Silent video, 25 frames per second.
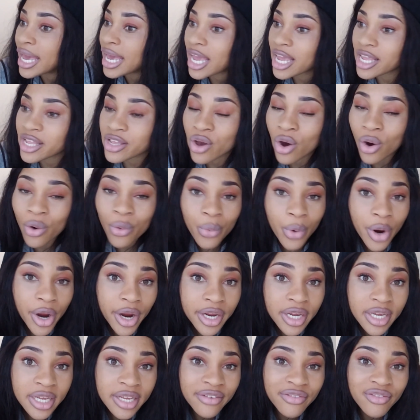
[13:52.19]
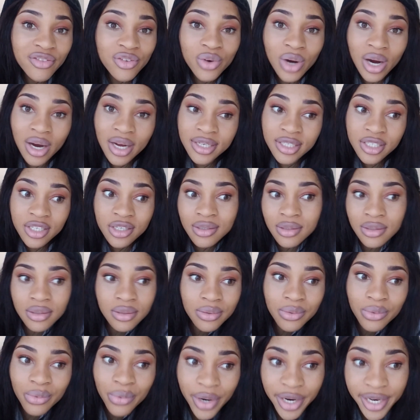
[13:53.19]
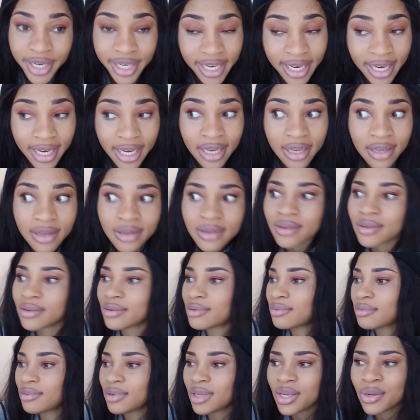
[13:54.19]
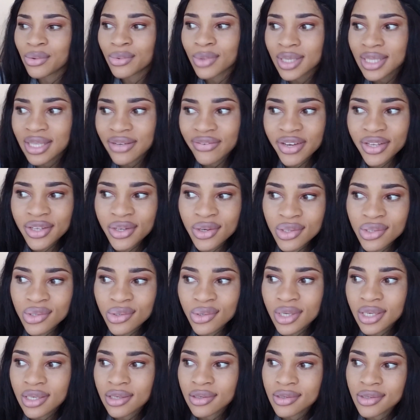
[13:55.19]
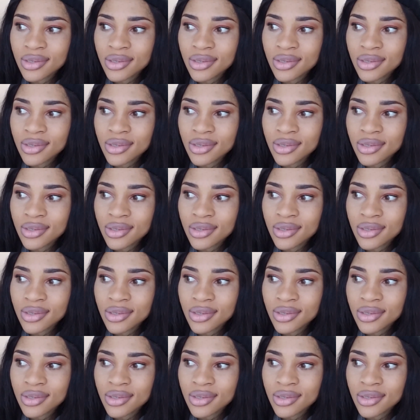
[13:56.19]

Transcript: in your work, if you are just working, in whatever you're doing.